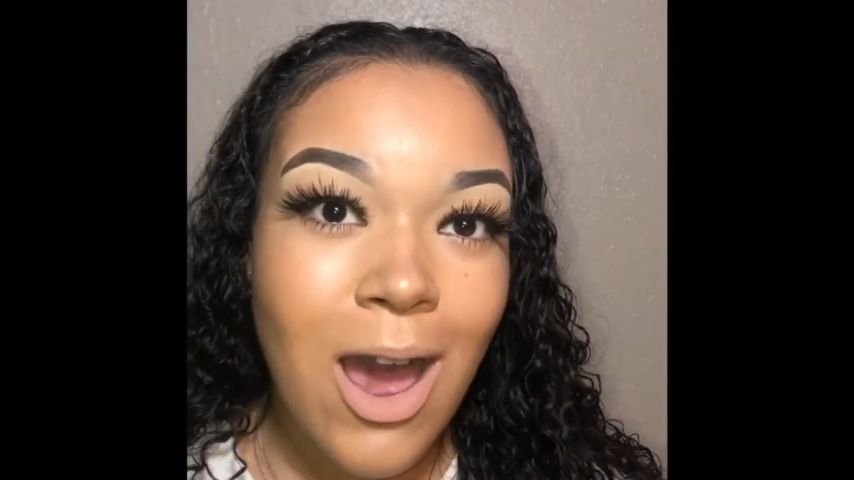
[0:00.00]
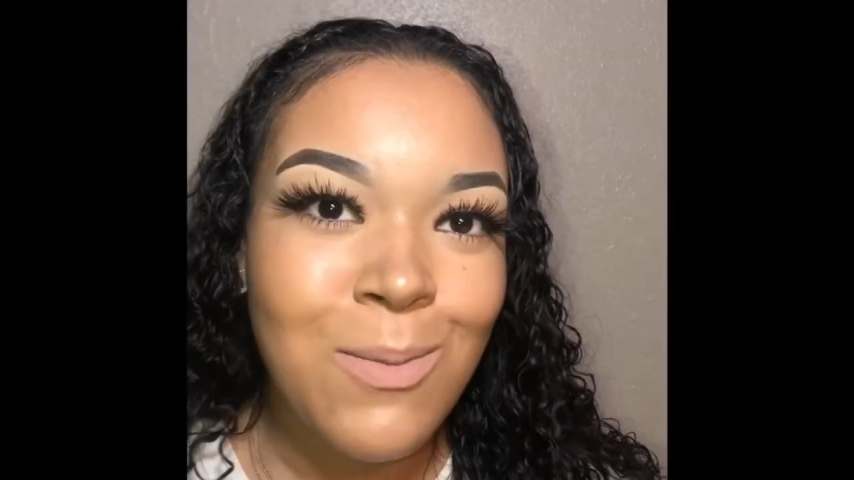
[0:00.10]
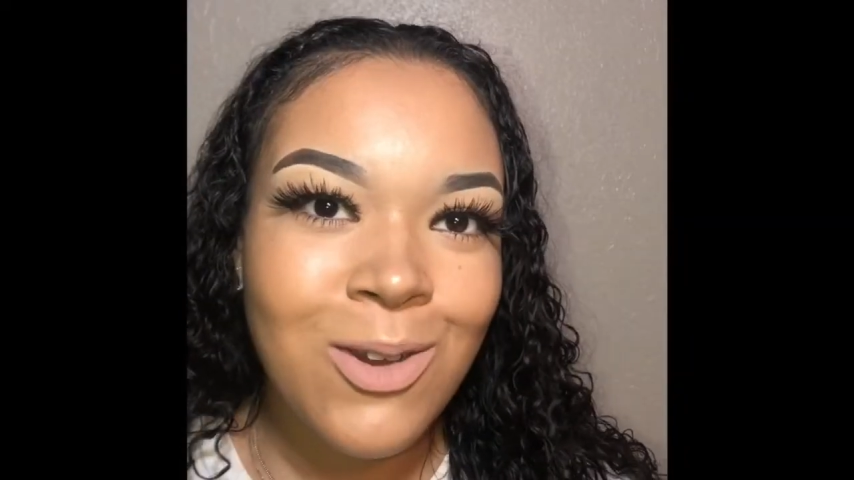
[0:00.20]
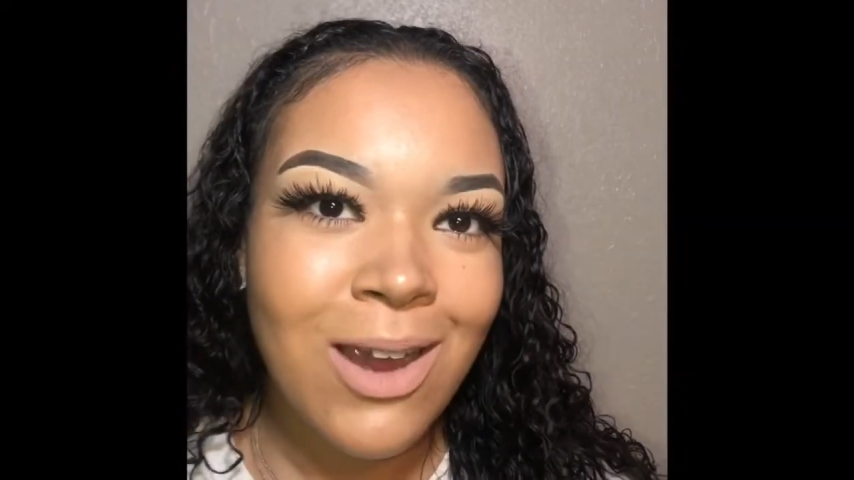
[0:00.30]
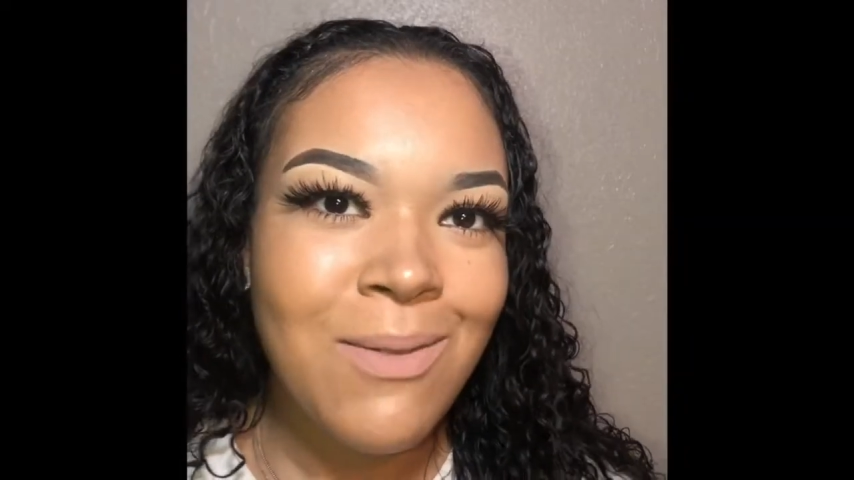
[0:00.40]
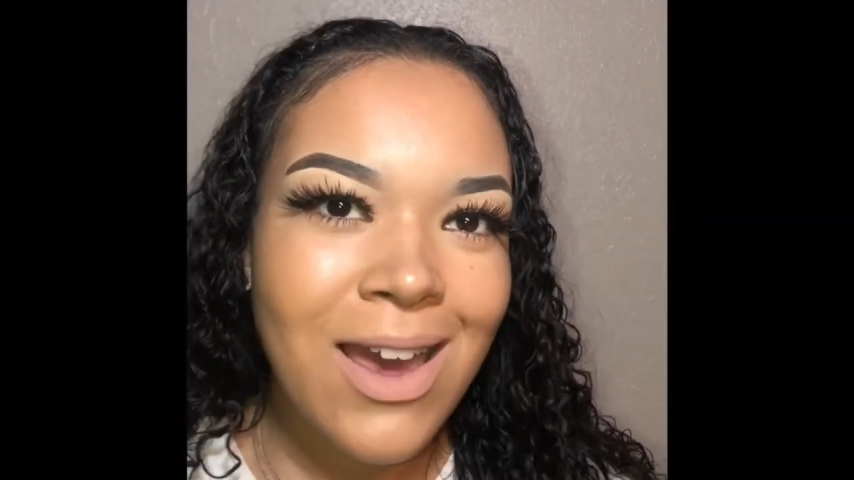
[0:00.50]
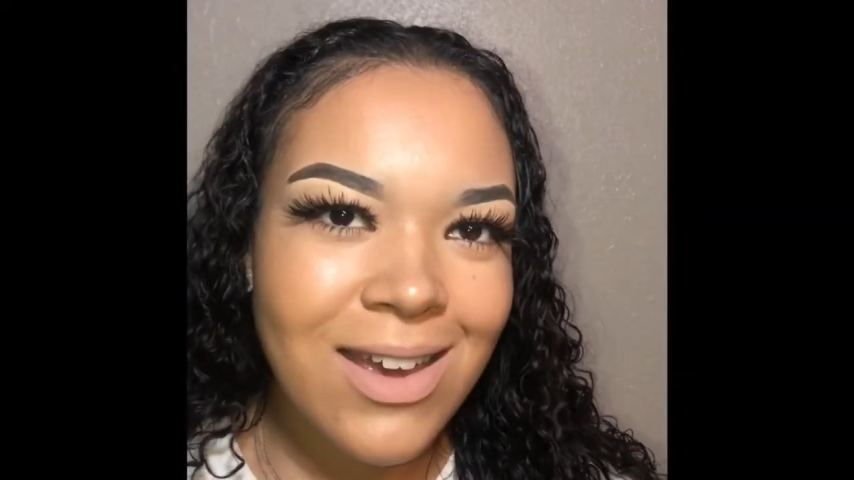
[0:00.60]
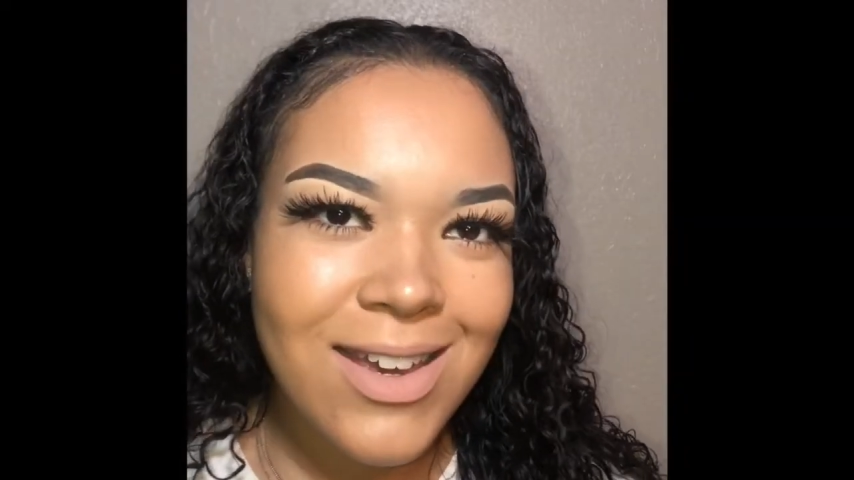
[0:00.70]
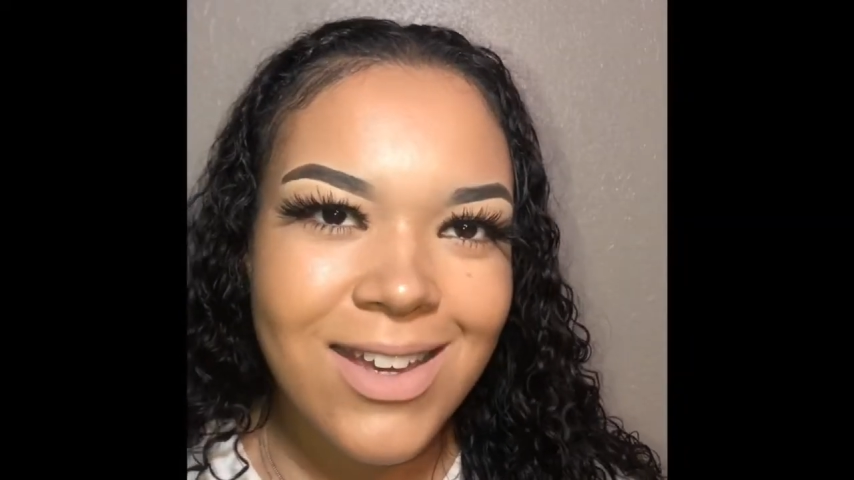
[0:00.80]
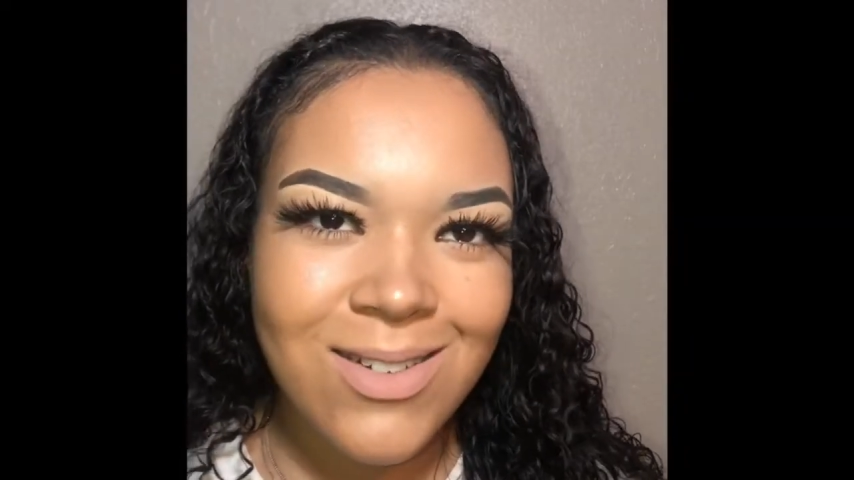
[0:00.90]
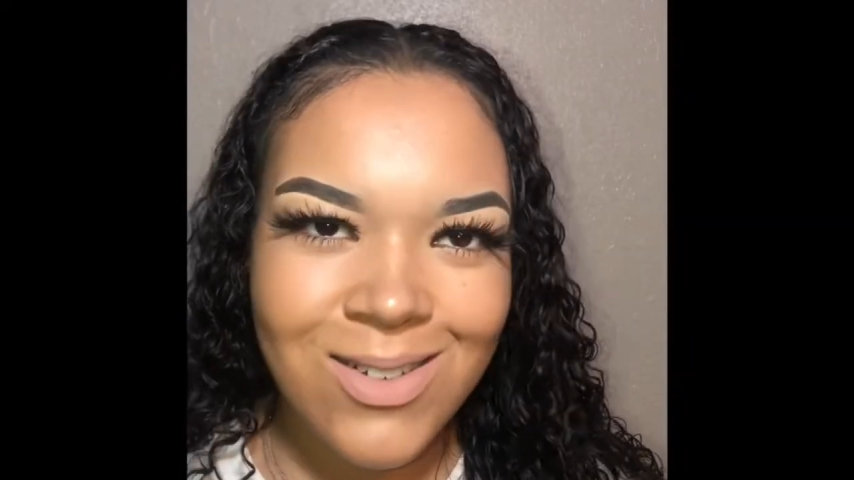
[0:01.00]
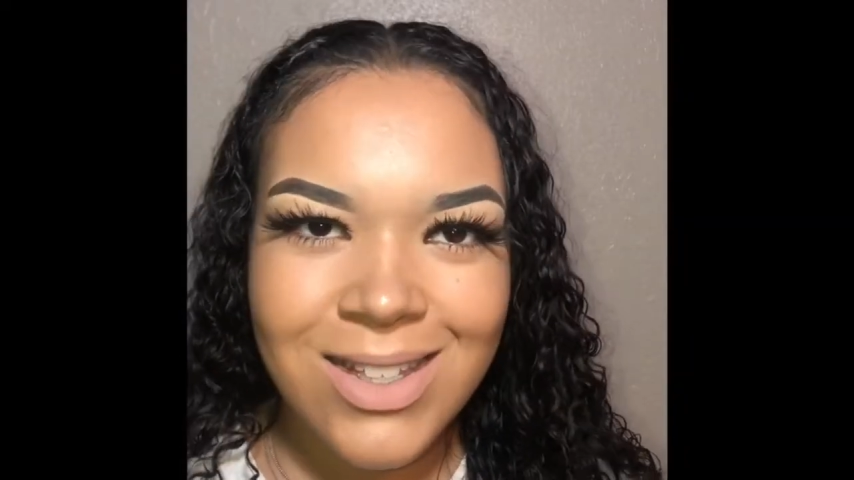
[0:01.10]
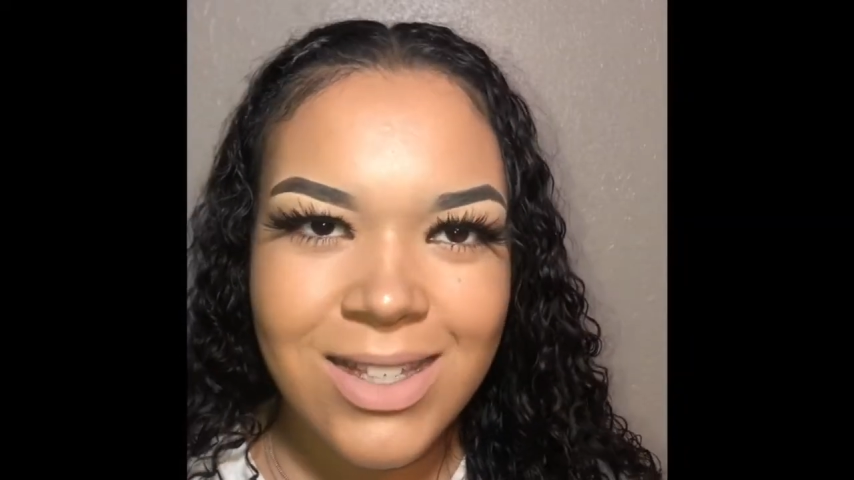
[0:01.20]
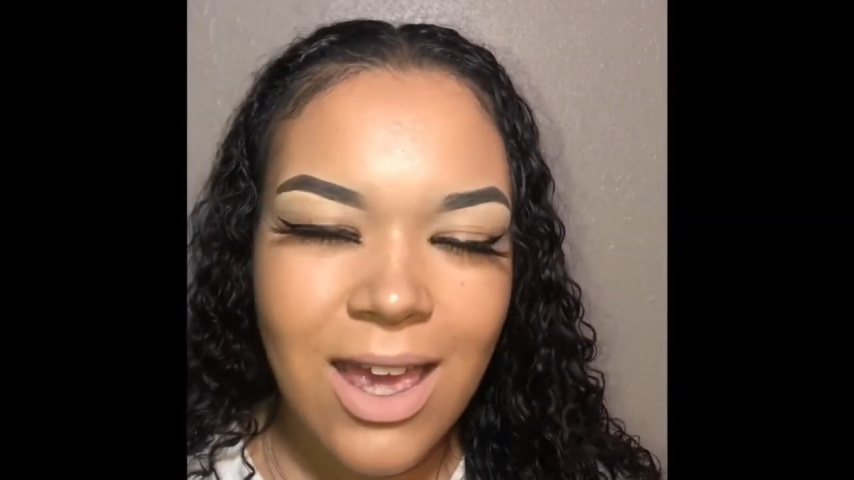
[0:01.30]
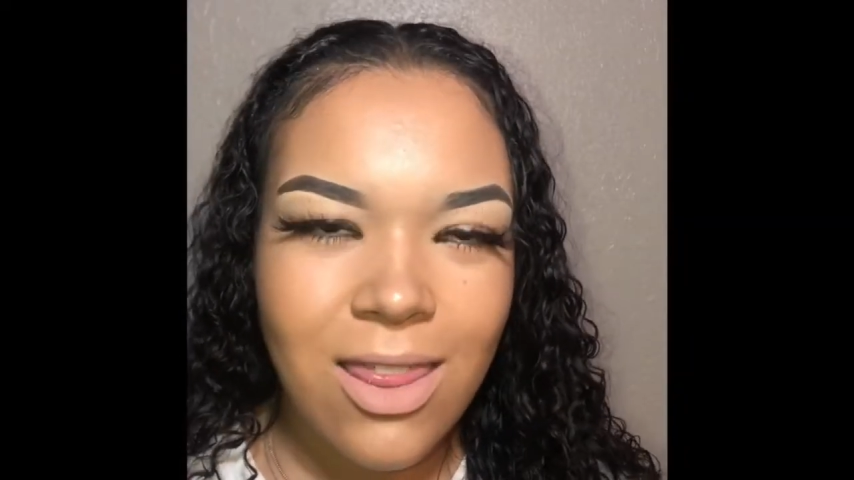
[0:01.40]
I'll be right back and we'll
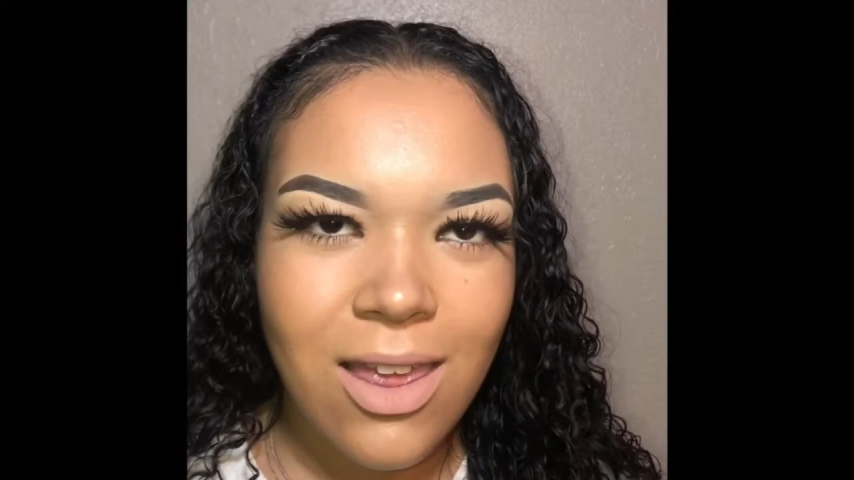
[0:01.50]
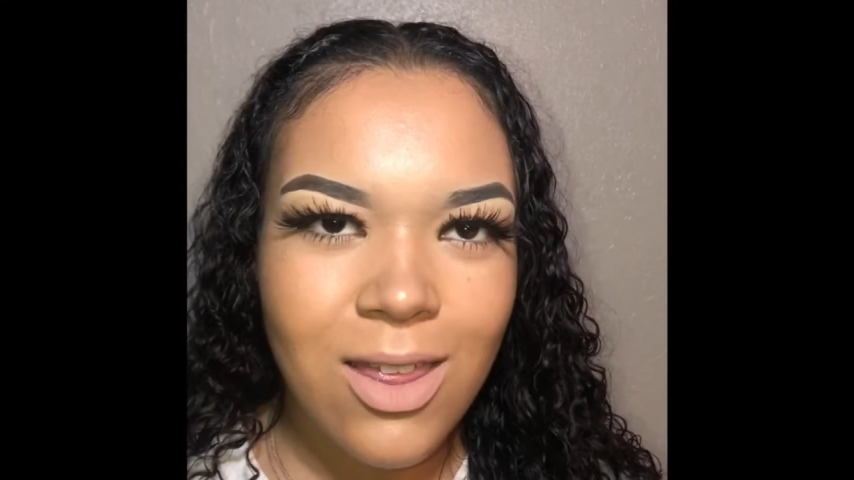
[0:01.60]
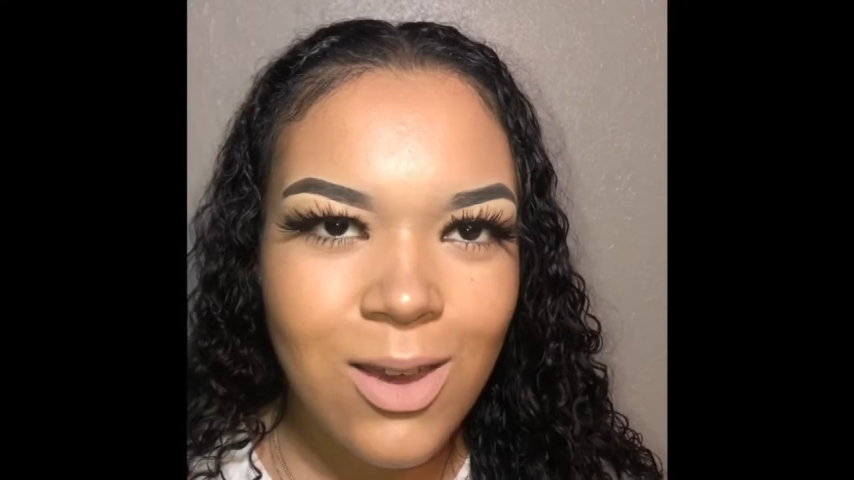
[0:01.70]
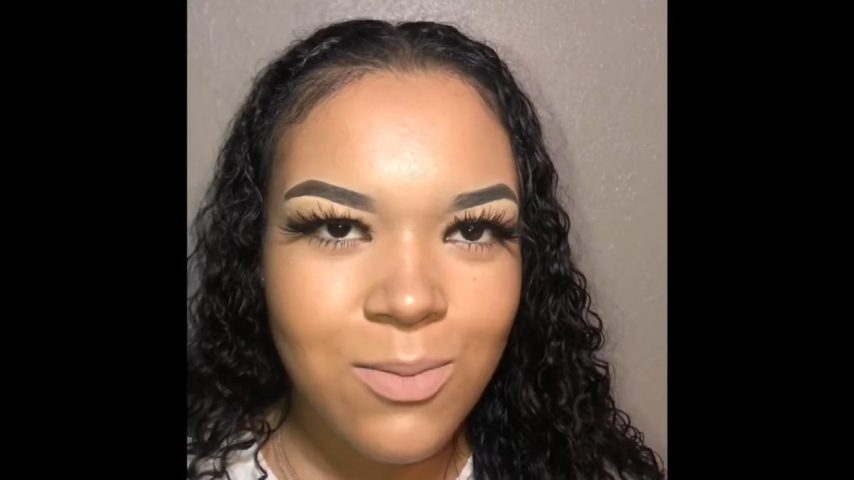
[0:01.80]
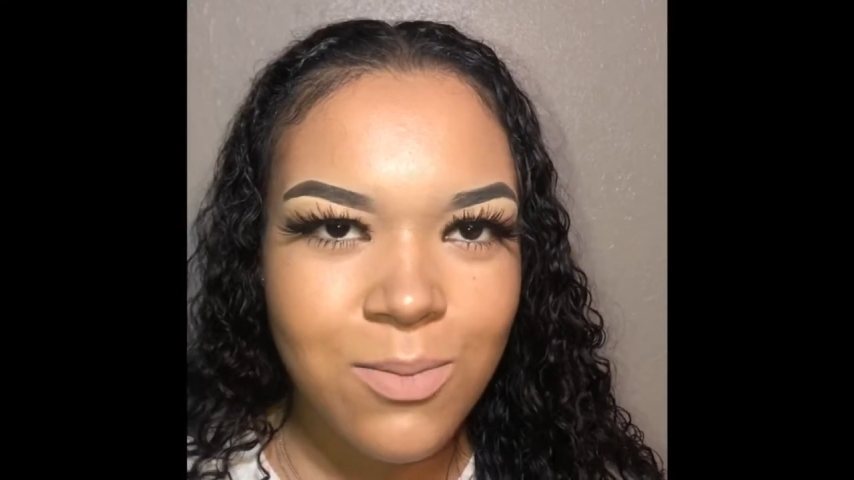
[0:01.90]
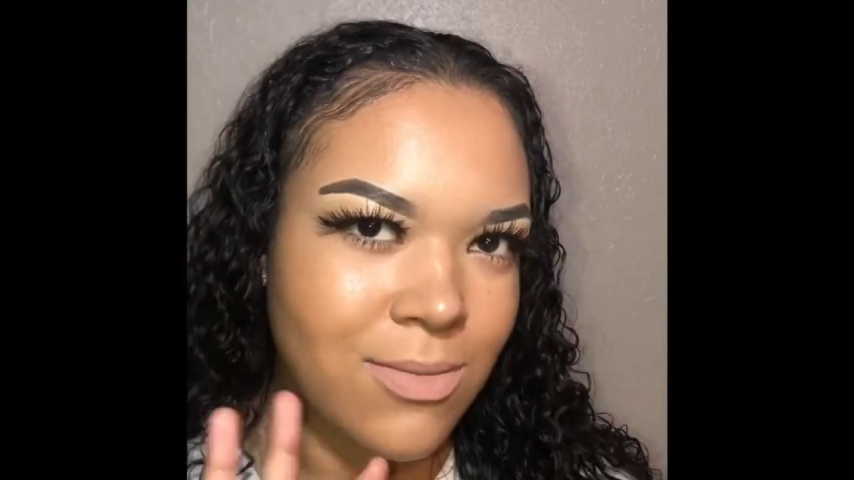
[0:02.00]
see how they look.